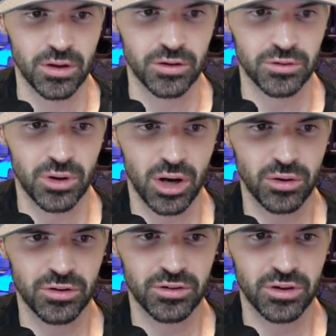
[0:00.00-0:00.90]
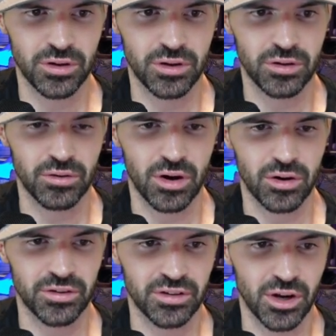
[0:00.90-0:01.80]
So how does the
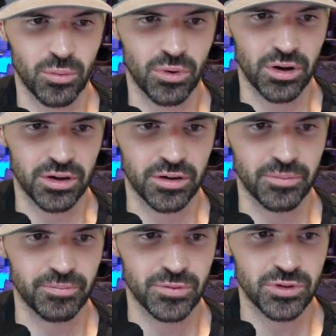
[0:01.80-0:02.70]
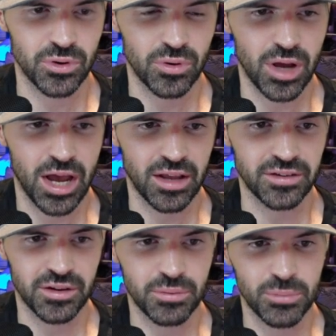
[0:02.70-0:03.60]
RSI work? So as
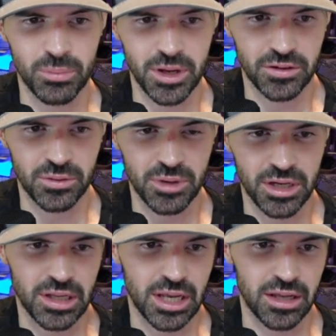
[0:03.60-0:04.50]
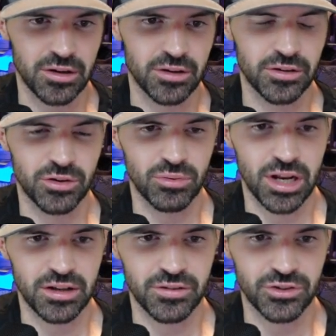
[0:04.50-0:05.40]
a momentum indicator, the
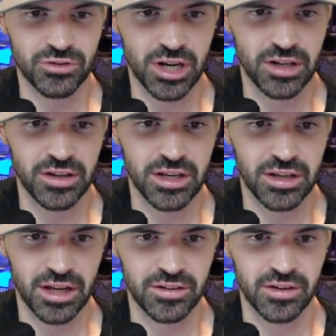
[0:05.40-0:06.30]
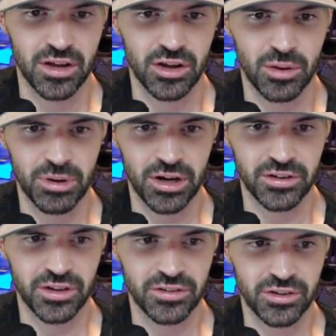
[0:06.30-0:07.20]
relative strength index compares
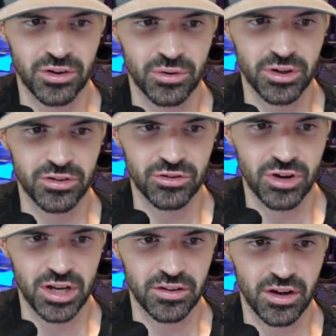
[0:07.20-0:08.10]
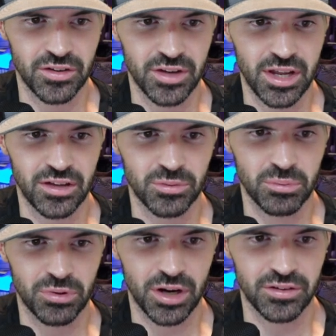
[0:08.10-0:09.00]
a security's strength on days when
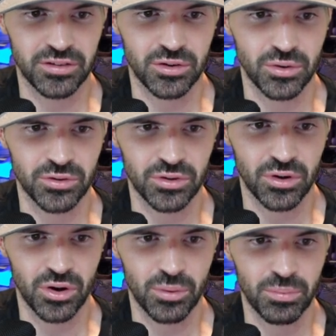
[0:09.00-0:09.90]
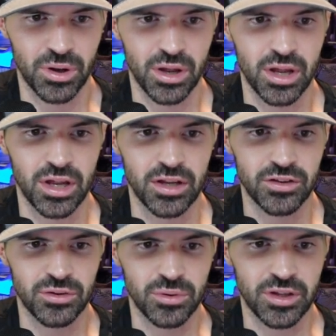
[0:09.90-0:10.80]
price goes up
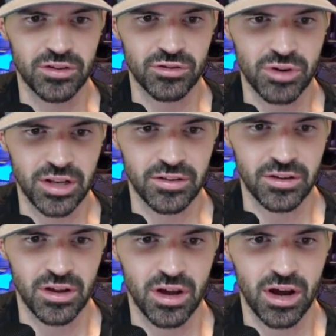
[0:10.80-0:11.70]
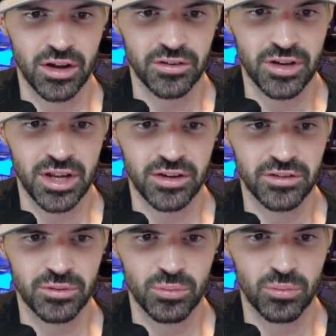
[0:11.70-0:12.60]
to its strength on
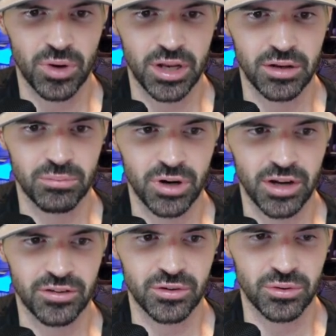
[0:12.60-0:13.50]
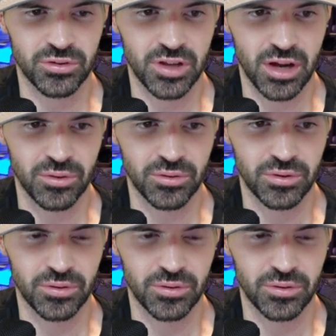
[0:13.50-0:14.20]
days when price goes down.